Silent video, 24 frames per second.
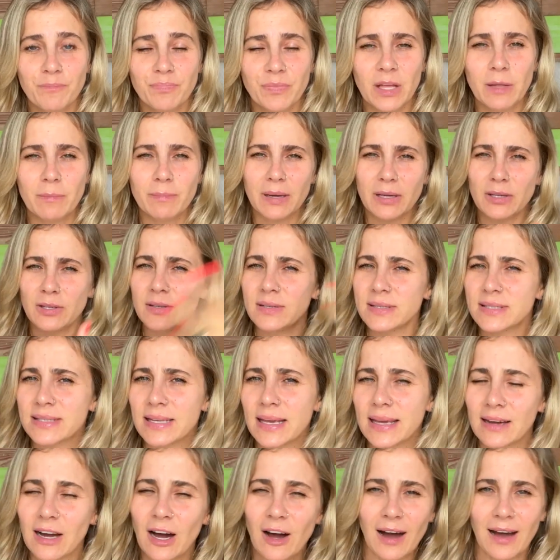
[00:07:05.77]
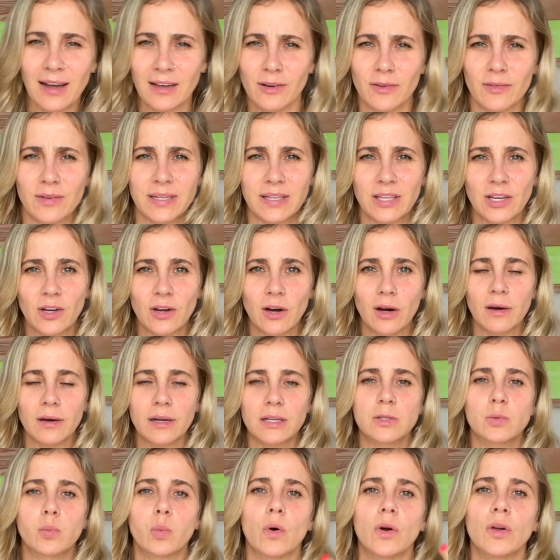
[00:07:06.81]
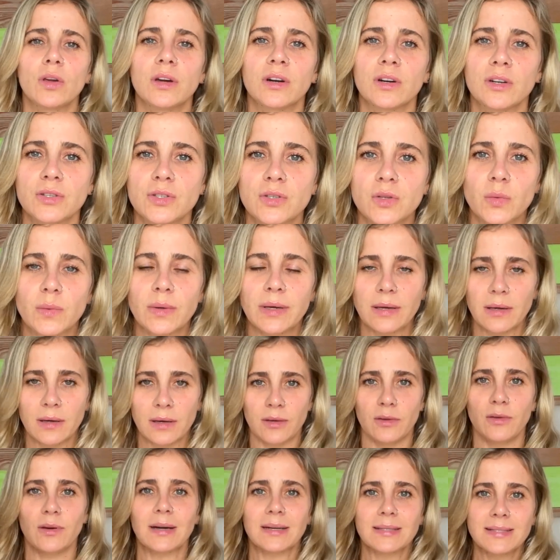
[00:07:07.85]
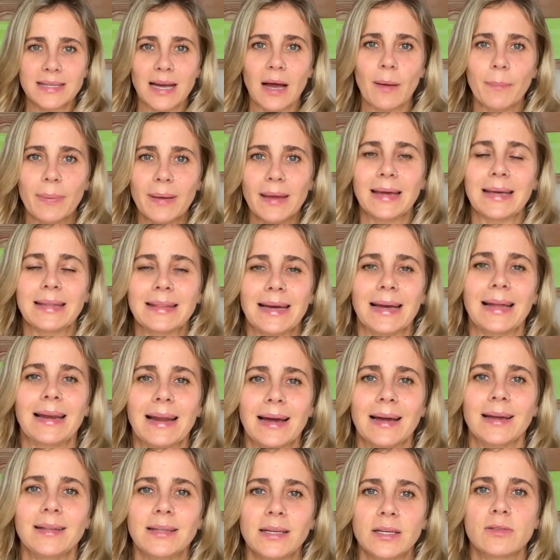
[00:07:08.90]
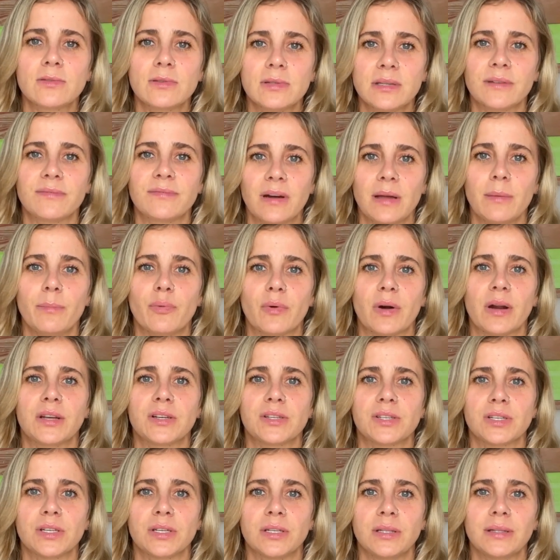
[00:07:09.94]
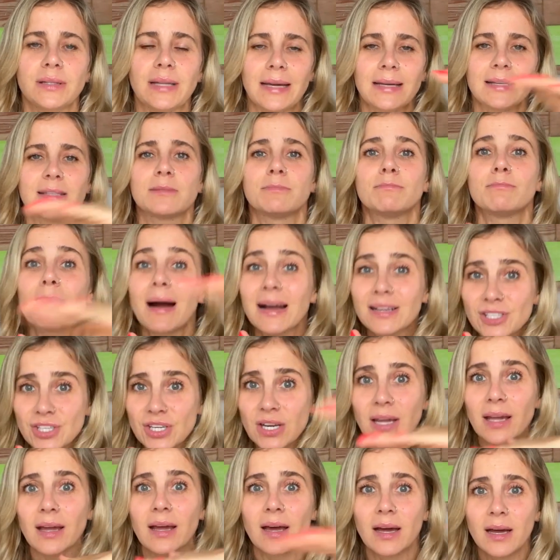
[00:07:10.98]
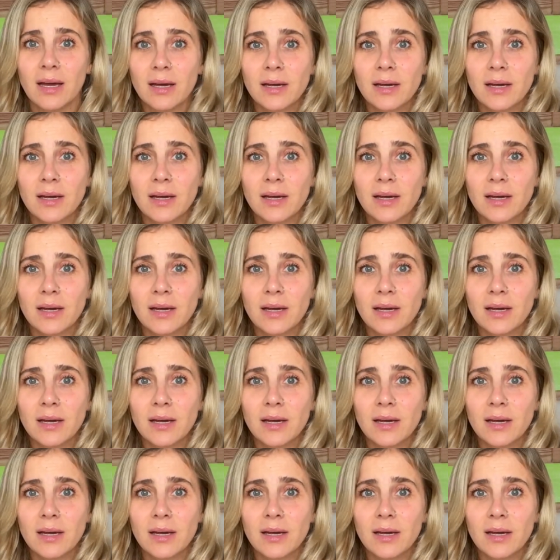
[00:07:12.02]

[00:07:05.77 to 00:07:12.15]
And by you saying, Oh, I already got it, what you're doing, you are tapping and aligning to the vibration that is matching.